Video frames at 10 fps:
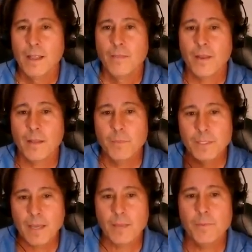that I'd
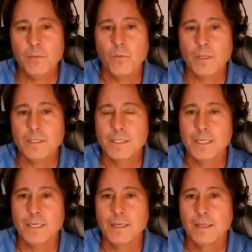be typing one
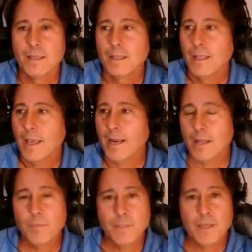scene and
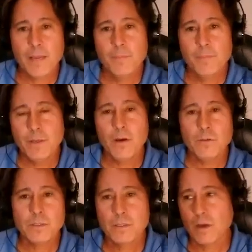I'd be typing
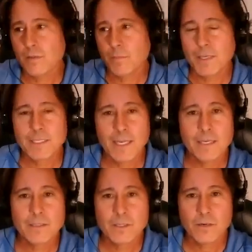notes on my
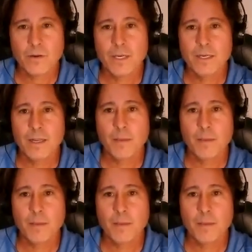second screen